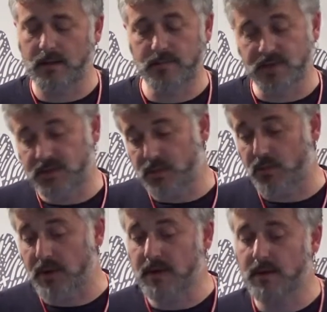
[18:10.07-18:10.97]
these
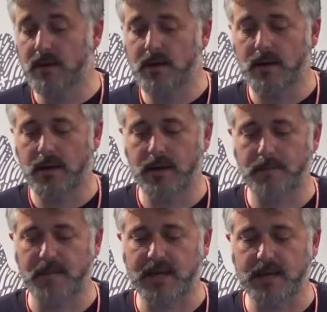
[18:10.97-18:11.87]
three uh,
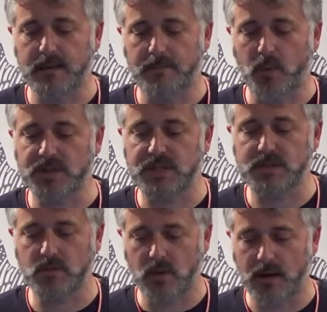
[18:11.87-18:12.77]
big uh,
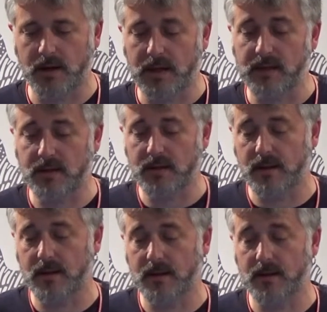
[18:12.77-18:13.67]
projects who are led
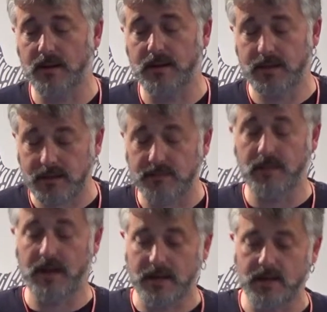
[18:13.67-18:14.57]
uh,
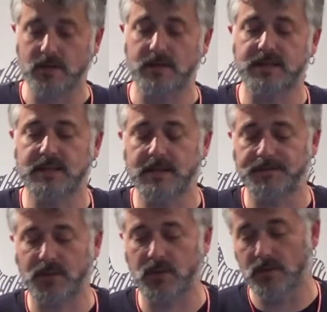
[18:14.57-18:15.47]
by the
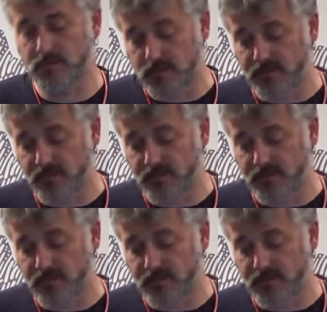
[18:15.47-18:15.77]
university or